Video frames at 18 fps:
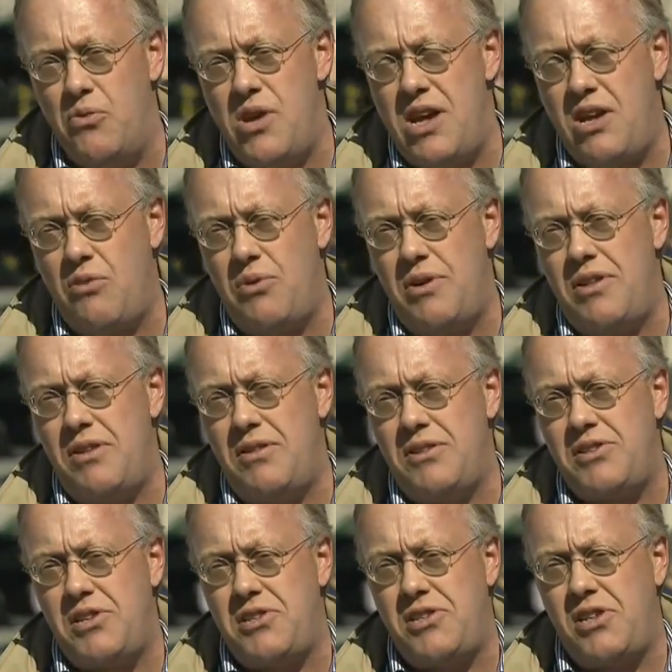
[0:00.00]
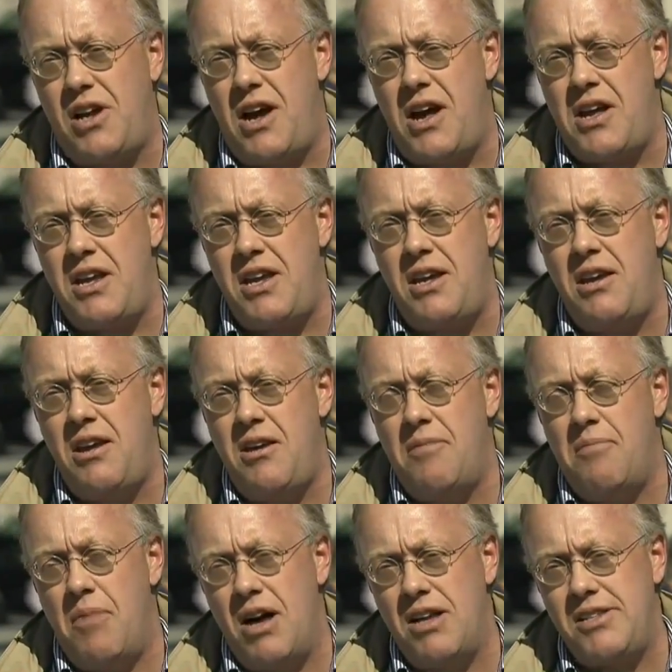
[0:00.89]
and weak within the society,
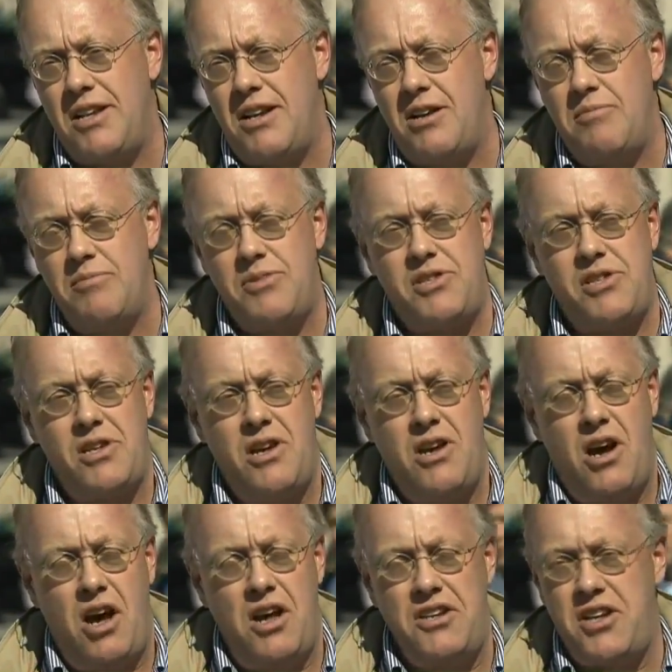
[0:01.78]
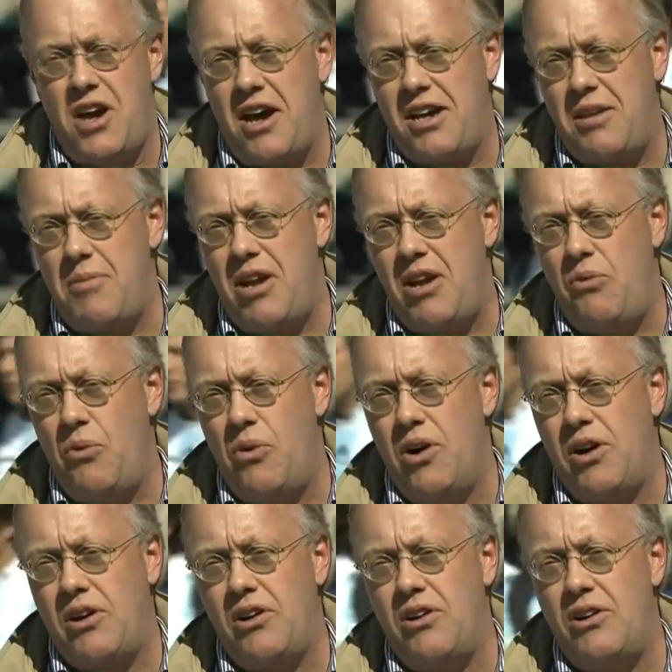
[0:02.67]
Muslims, undocumented
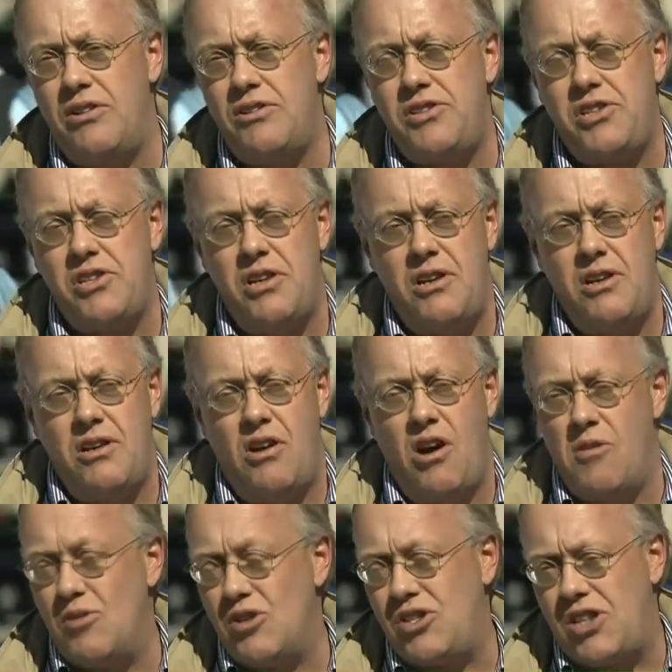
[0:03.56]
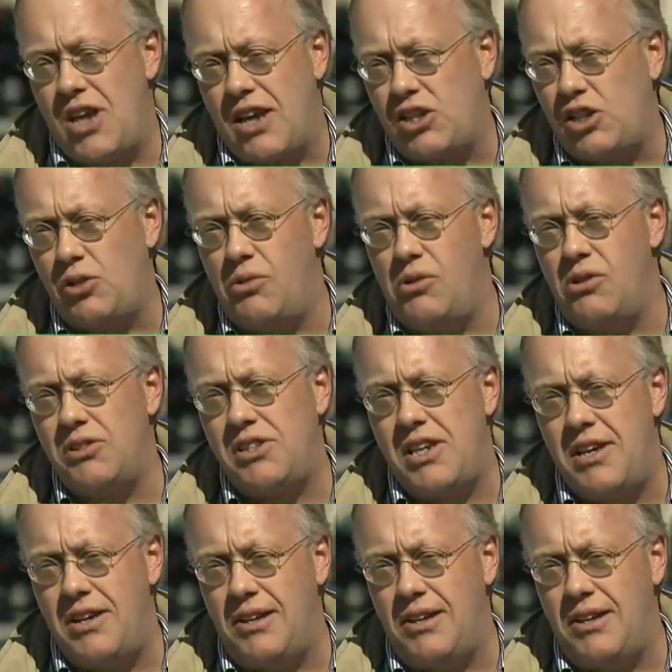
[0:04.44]
workers, homosexuals,